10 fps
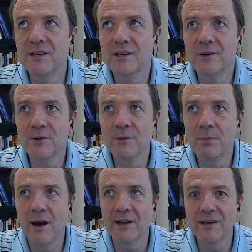hit you in the
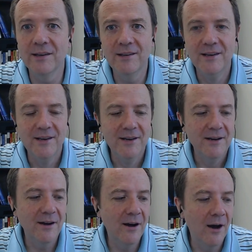pocket.
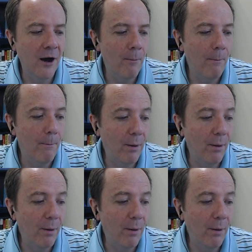Um,